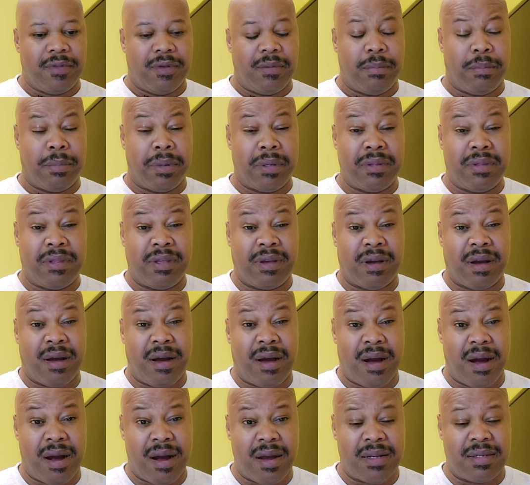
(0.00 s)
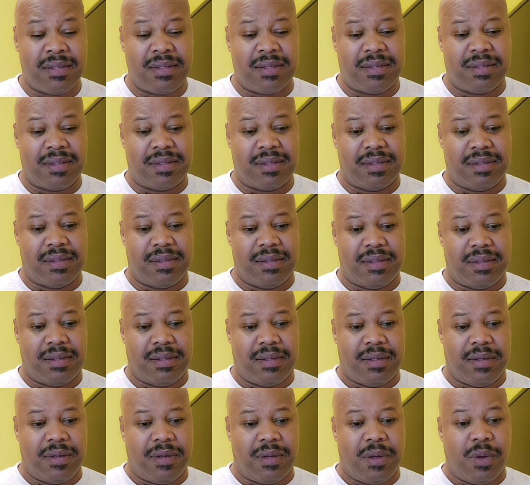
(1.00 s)
but their hearts,
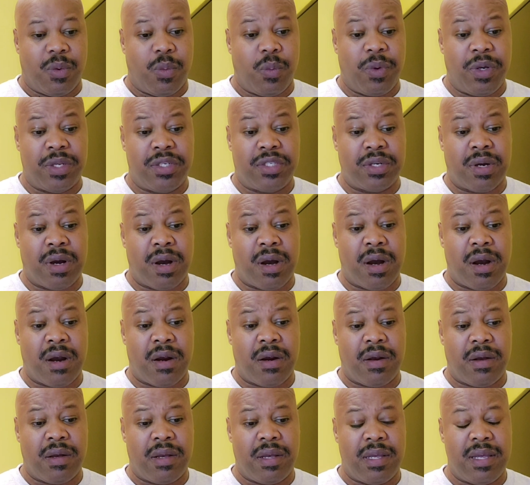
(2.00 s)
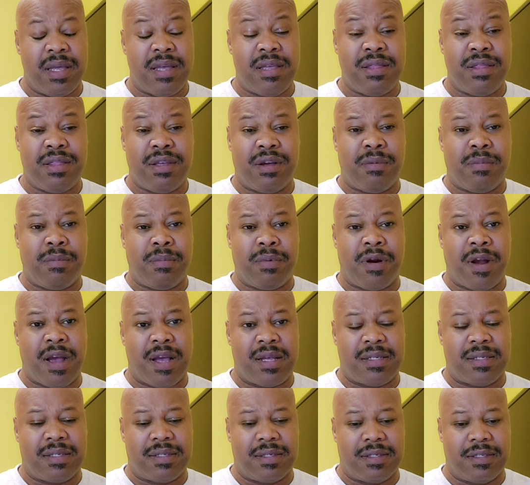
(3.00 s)
which are in their
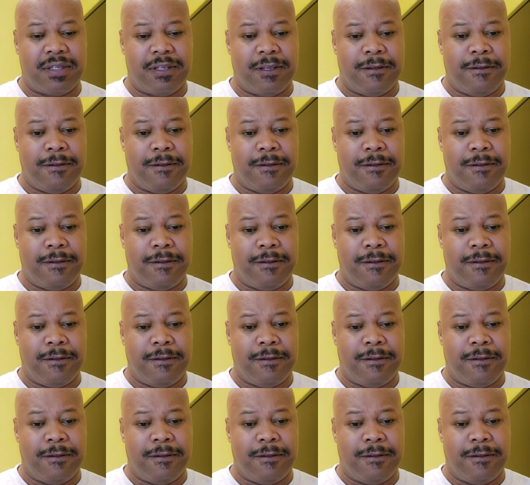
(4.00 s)
breasts."